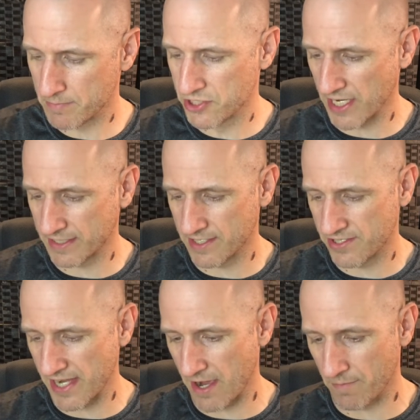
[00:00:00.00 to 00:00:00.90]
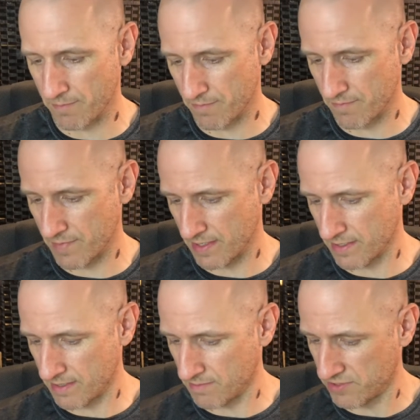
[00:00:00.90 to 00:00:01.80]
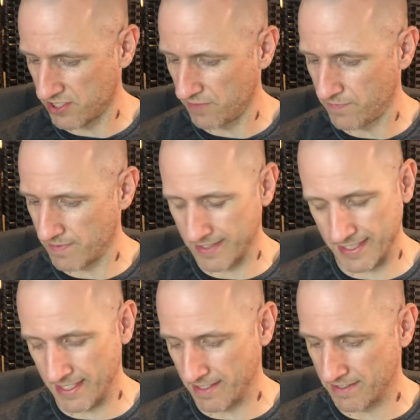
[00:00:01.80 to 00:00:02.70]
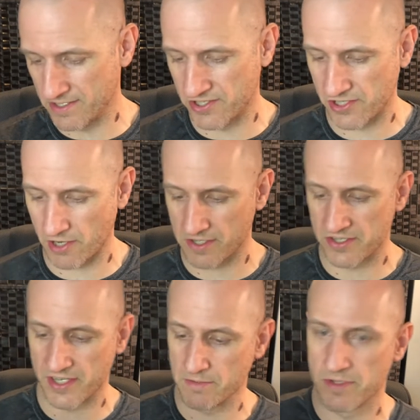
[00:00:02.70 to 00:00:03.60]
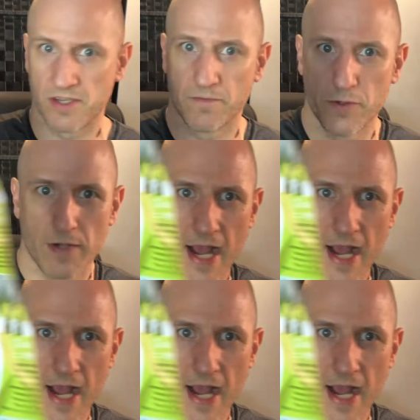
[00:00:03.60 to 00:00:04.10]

Check this out. Let's see if, this is hard to see. Let's see if you